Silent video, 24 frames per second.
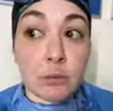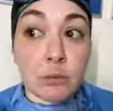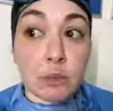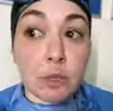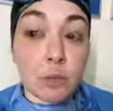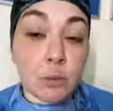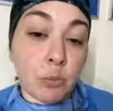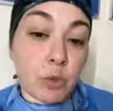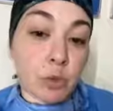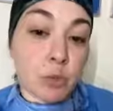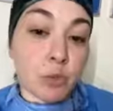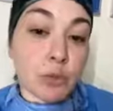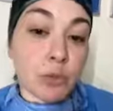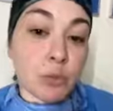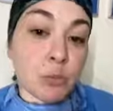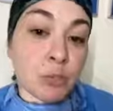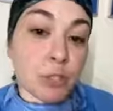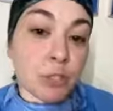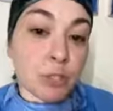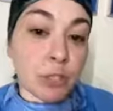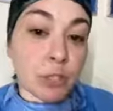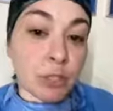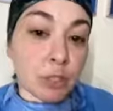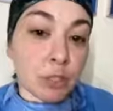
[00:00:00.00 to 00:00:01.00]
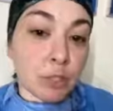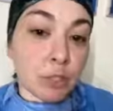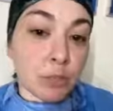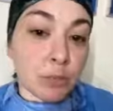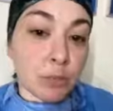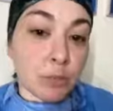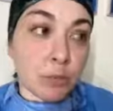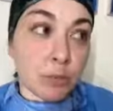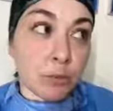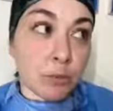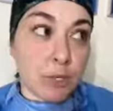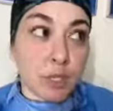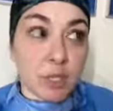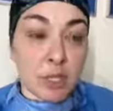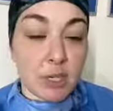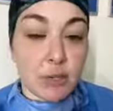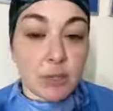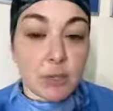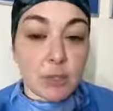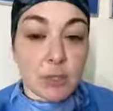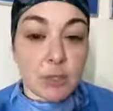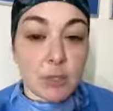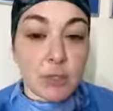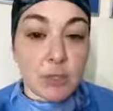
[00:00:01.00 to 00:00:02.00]
can work this machine. But they
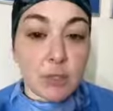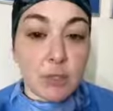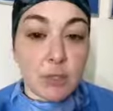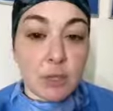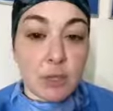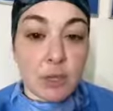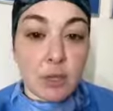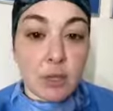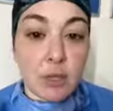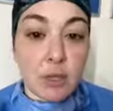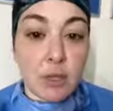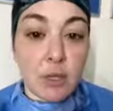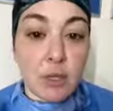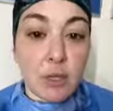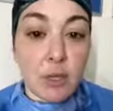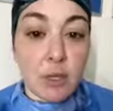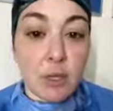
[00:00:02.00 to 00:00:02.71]
didn't want to do that.